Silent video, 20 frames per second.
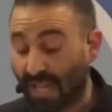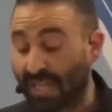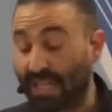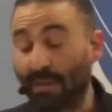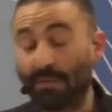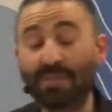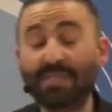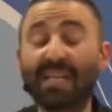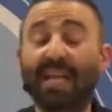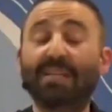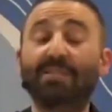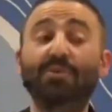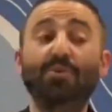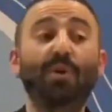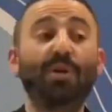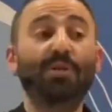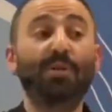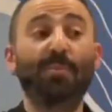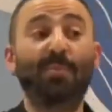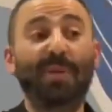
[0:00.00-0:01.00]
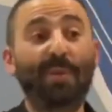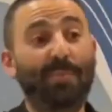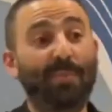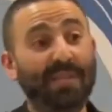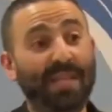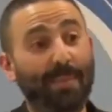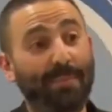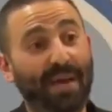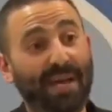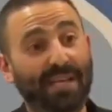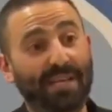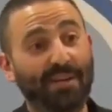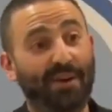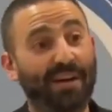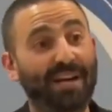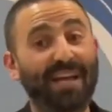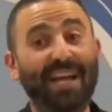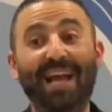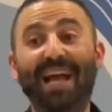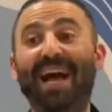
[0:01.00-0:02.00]
There was like 200 people in that
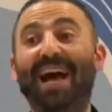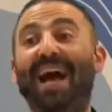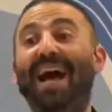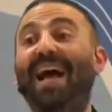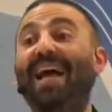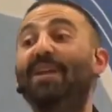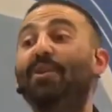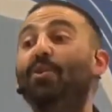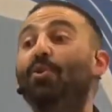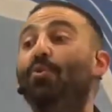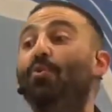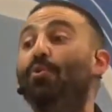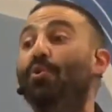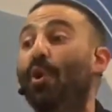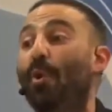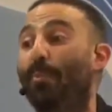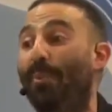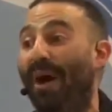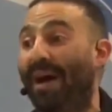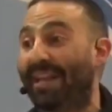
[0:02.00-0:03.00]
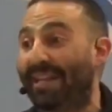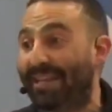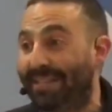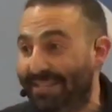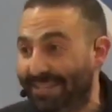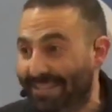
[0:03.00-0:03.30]
backyard. I knew nobody.